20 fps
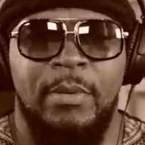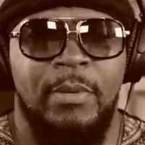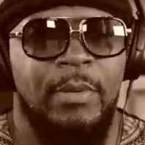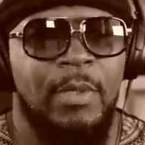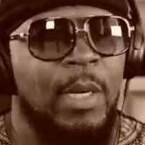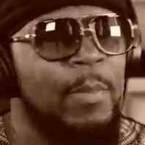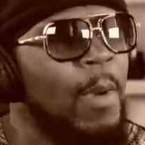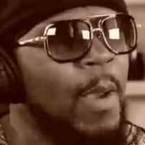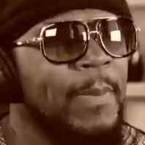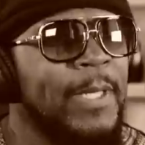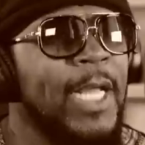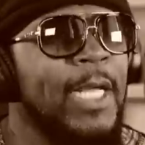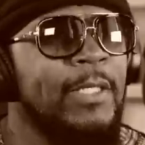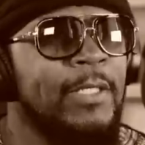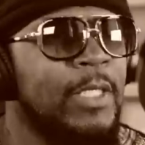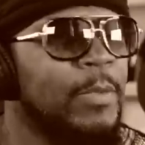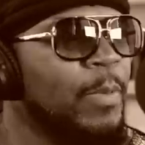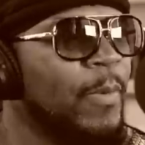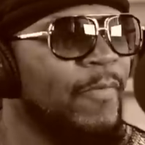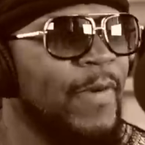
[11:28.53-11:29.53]
I'm obligated
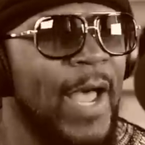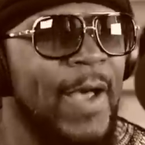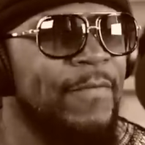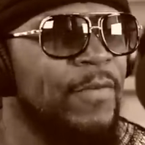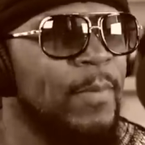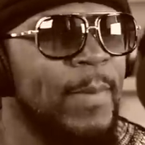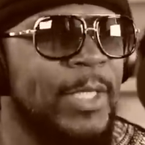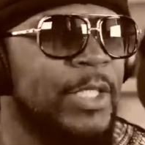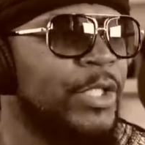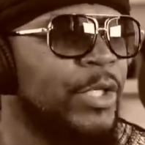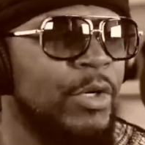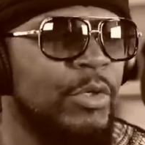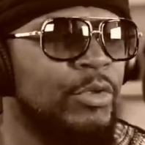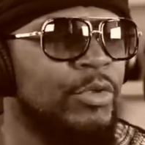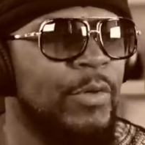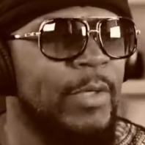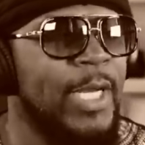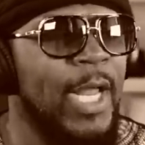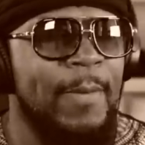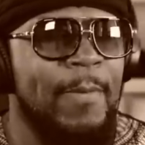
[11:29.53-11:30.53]
to provide for my
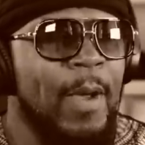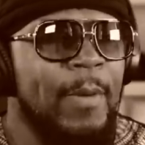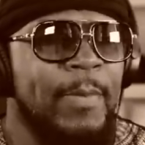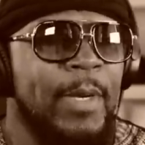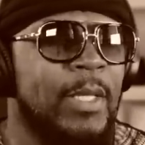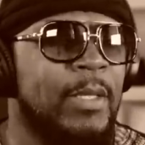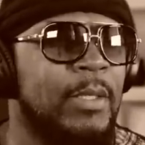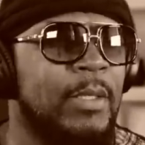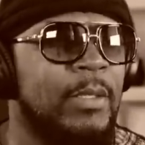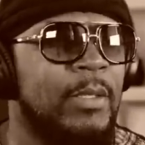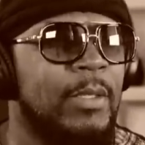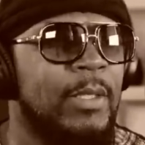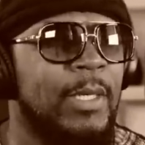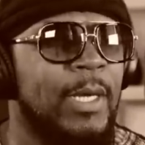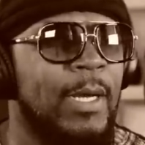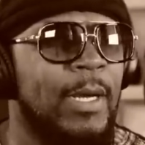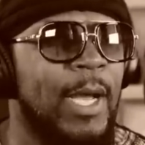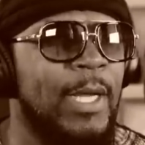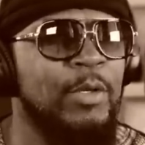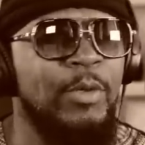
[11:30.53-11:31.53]
children, not my mother.
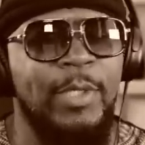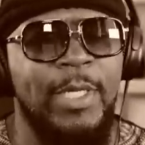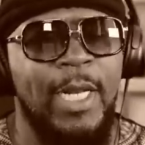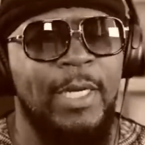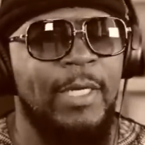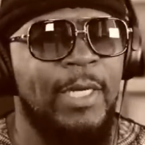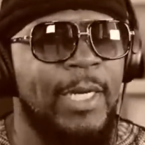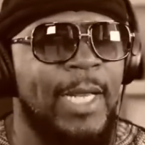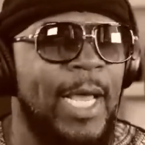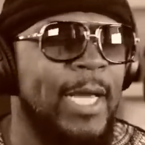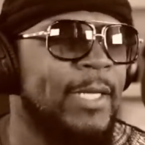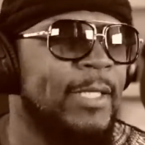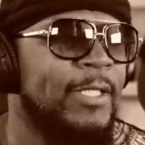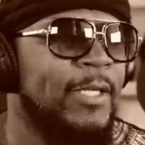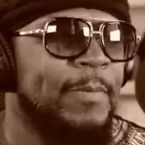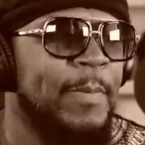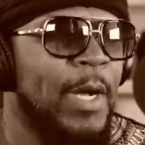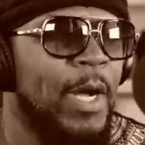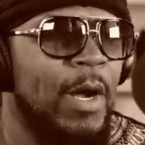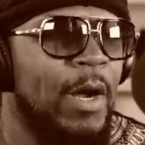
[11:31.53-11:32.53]
I do it out of the kindness
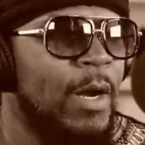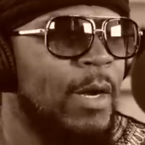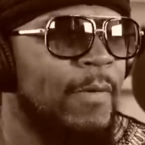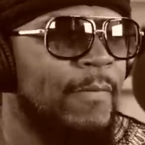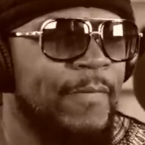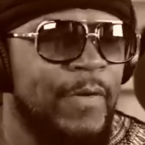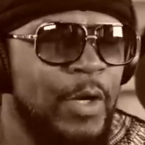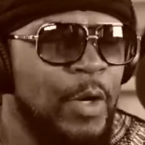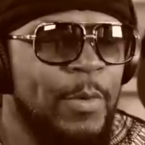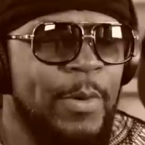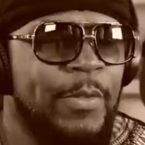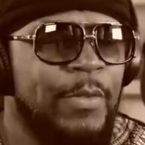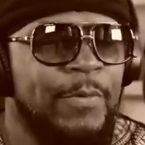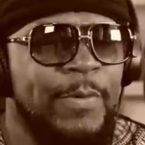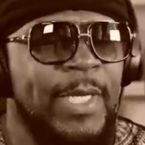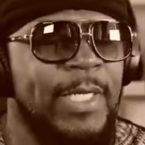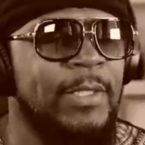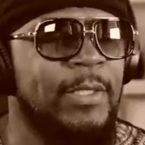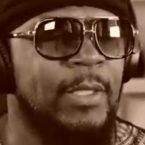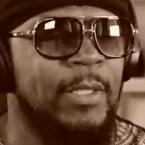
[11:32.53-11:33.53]
of my heart for no other
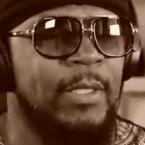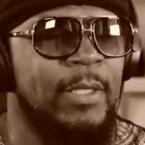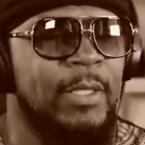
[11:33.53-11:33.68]
reason.